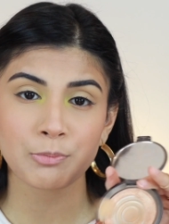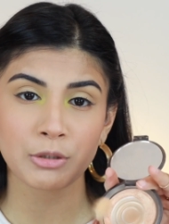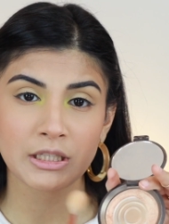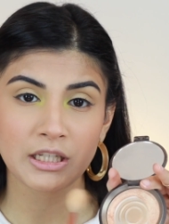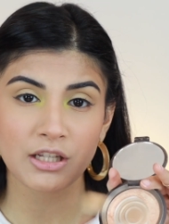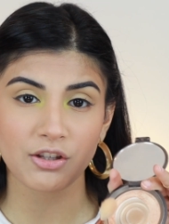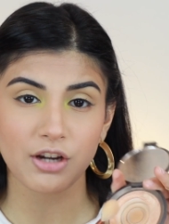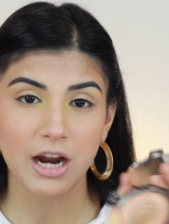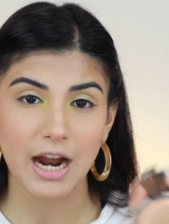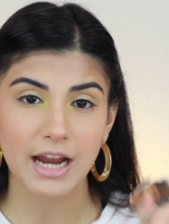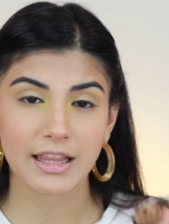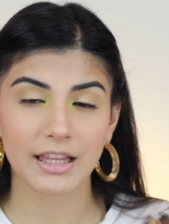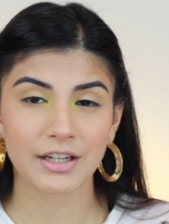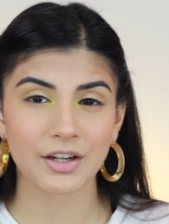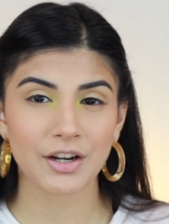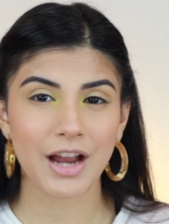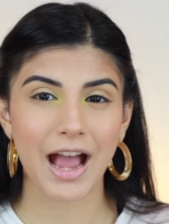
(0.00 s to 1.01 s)
particular
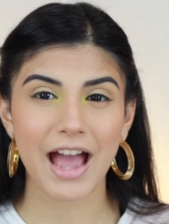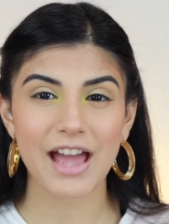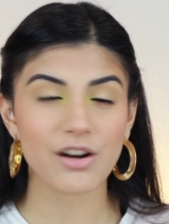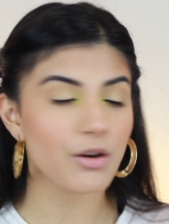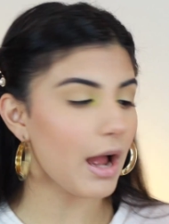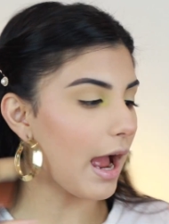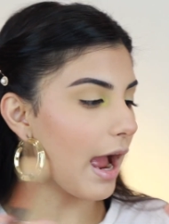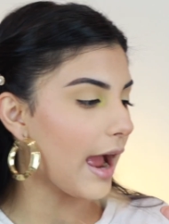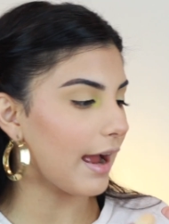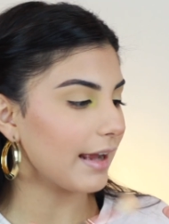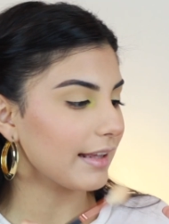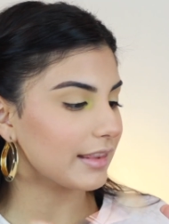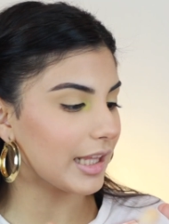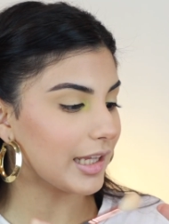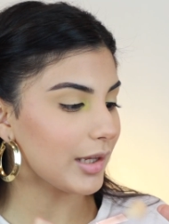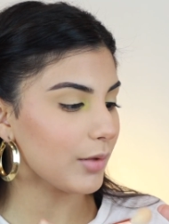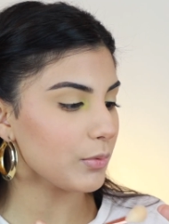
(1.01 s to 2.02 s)
highlighter, I
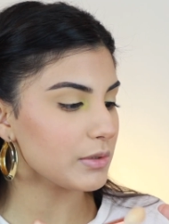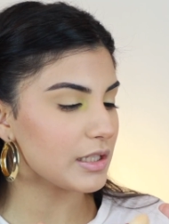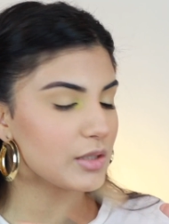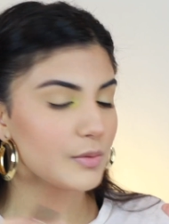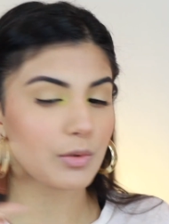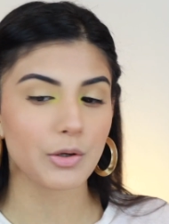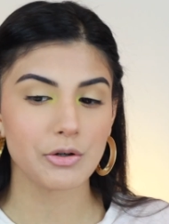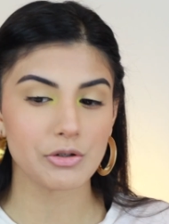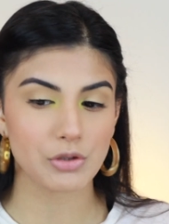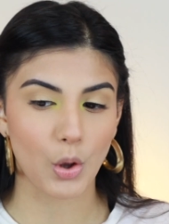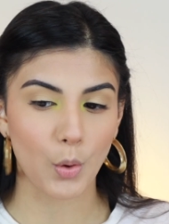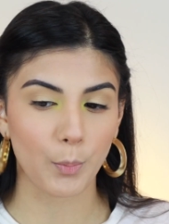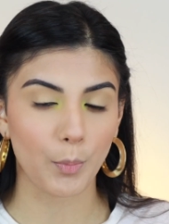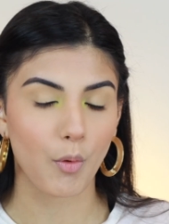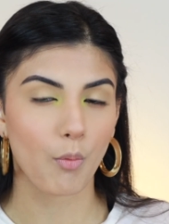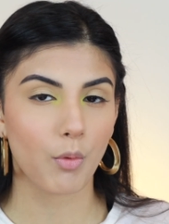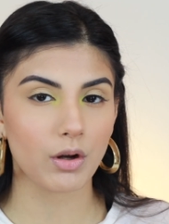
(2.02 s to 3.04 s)
think it was this one or it was
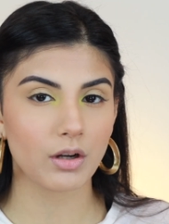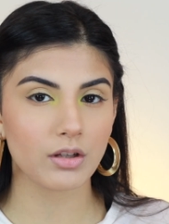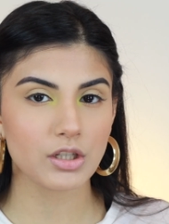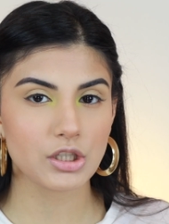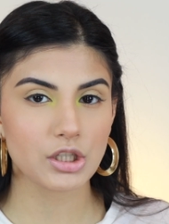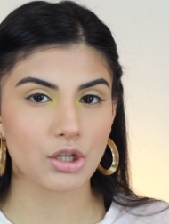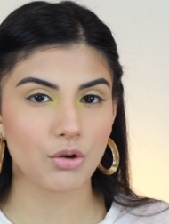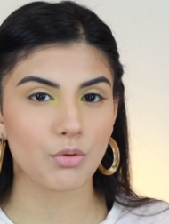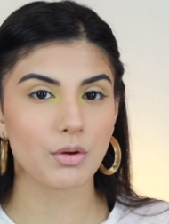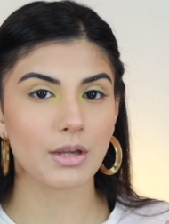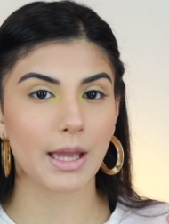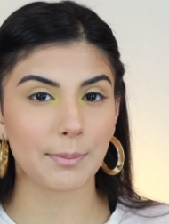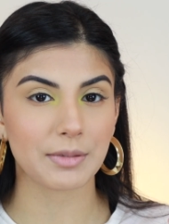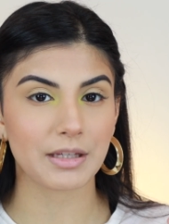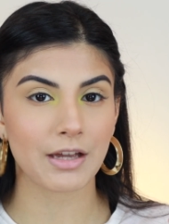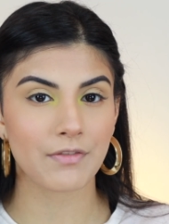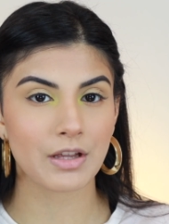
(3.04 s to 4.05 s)
Opal. One of the two
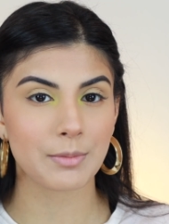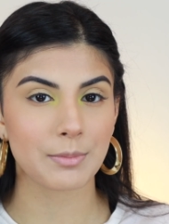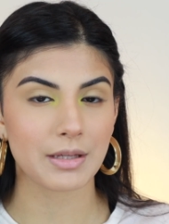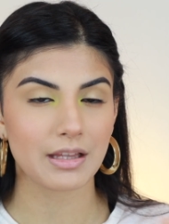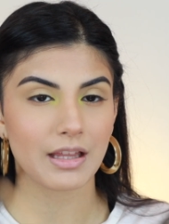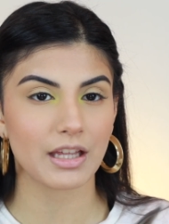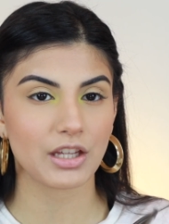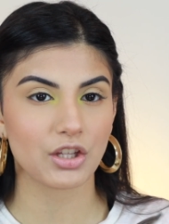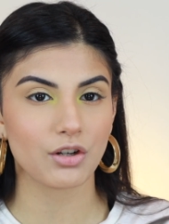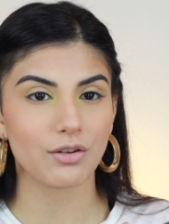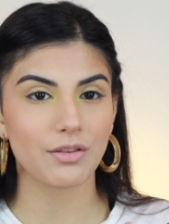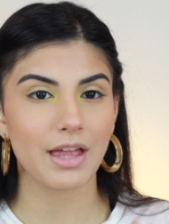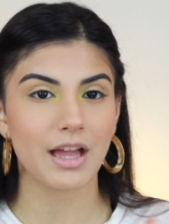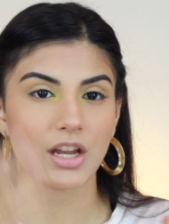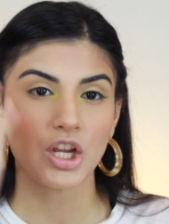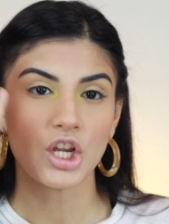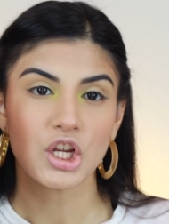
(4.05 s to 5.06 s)
kept giving me, like, you know
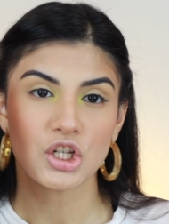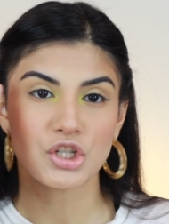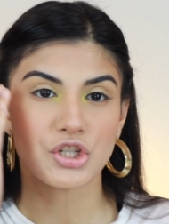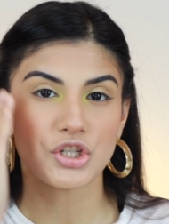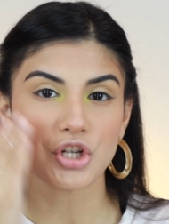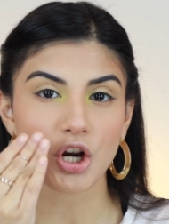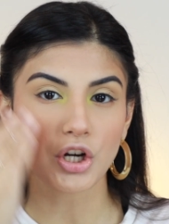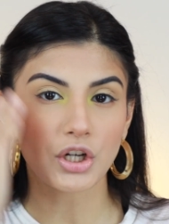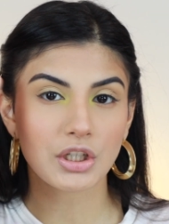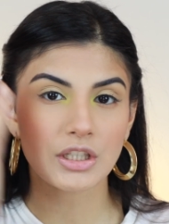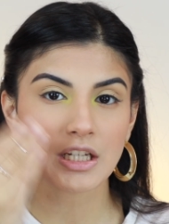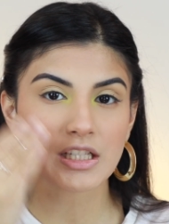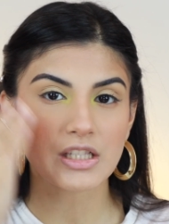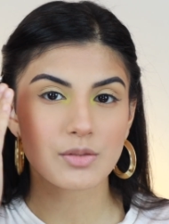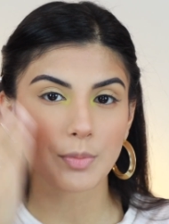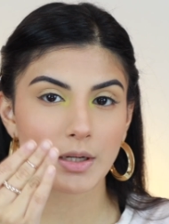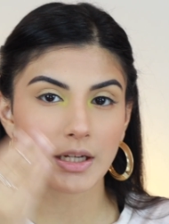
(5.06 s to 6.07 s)
that
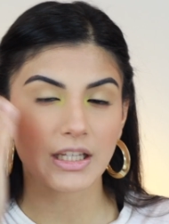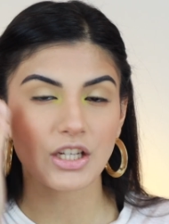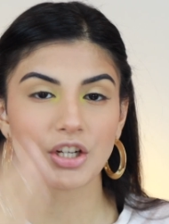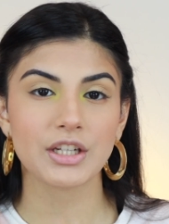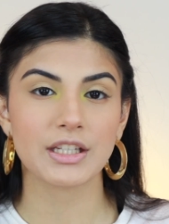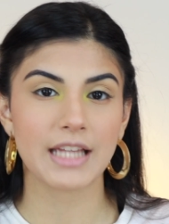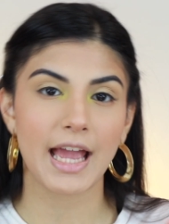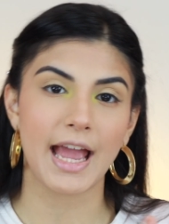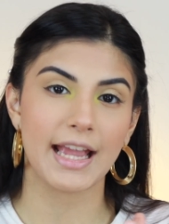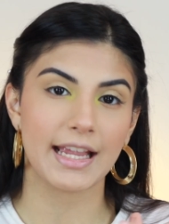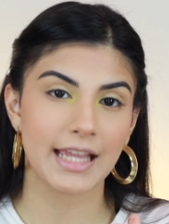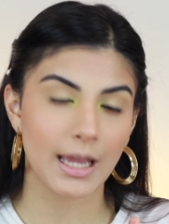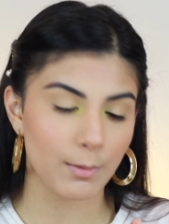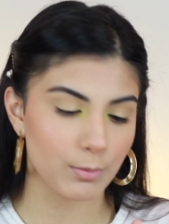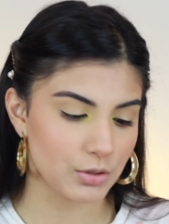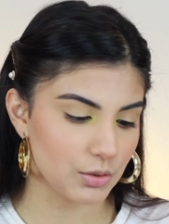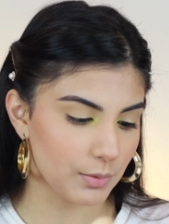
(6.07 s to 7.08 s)
darkness right here? Yeah, it
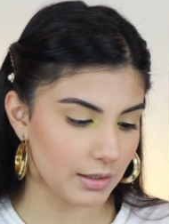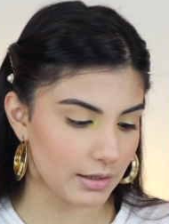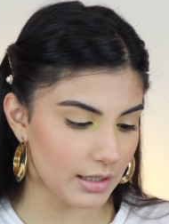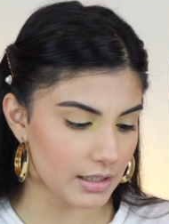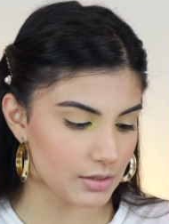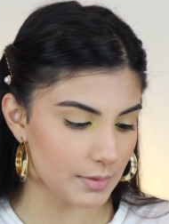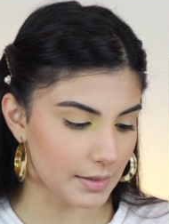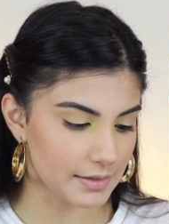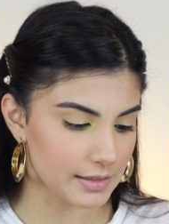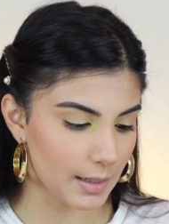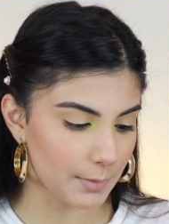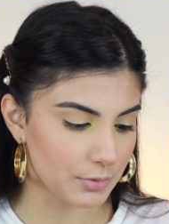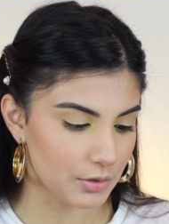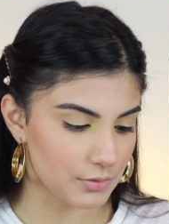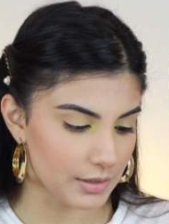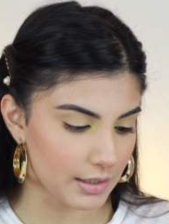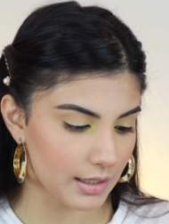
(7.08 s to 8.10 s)
kept doing that, so I stopped
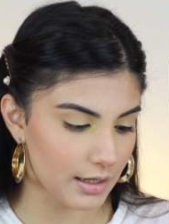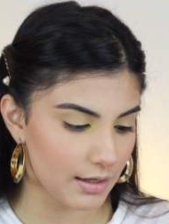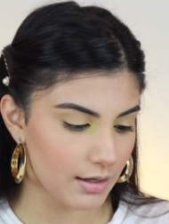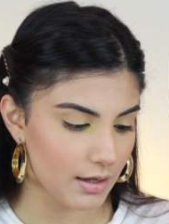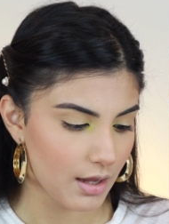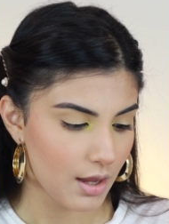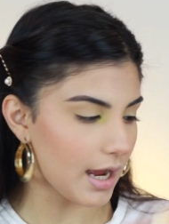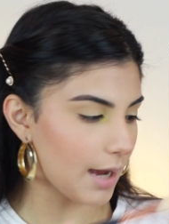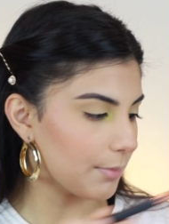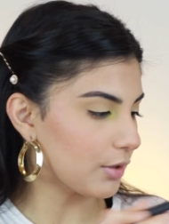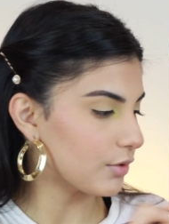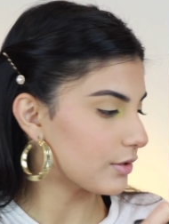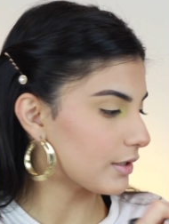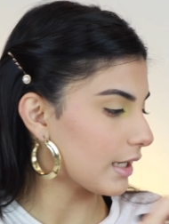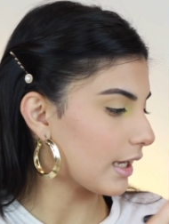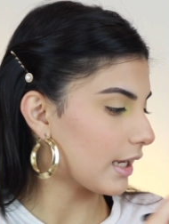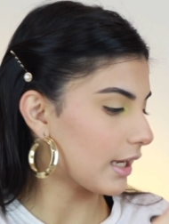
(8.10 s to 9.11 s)
using it. I'm
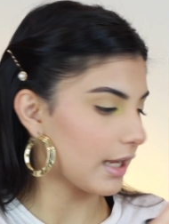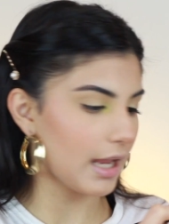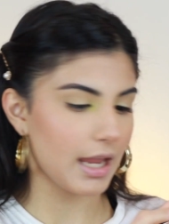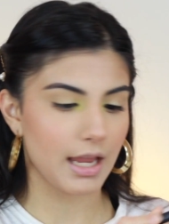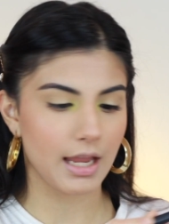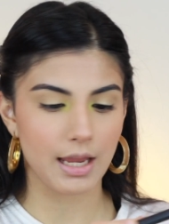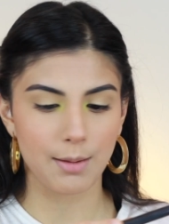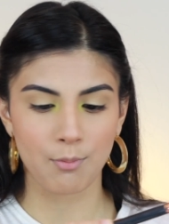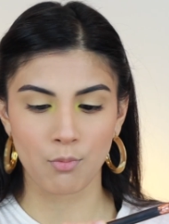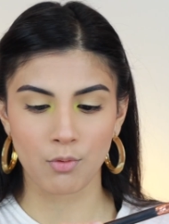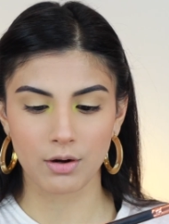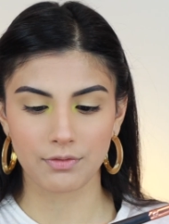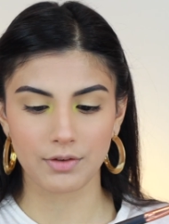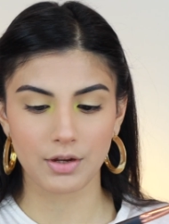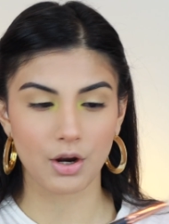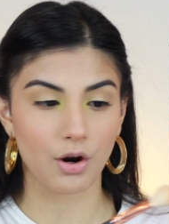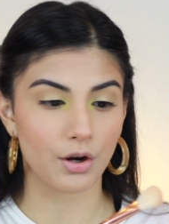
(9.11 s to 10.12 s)
using a
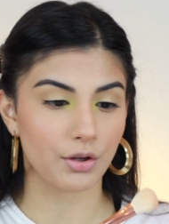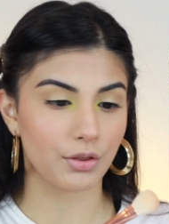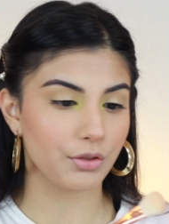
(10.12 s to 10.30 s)
Morphe